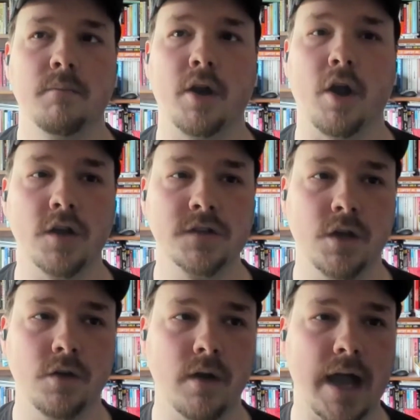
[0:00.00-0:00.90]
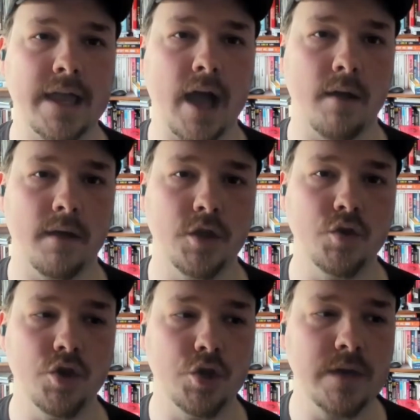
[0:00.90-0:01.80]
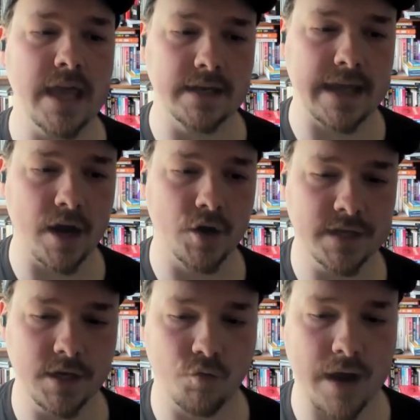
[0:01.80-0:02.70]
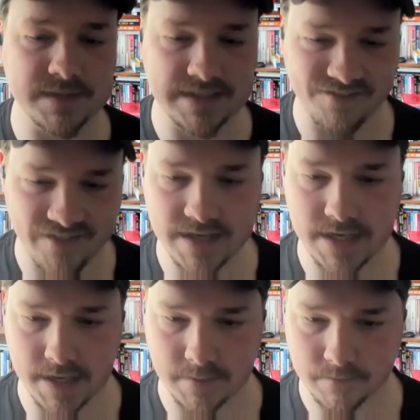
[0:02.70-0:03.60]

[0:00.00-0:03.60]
But also you get guaranteed reps defending it.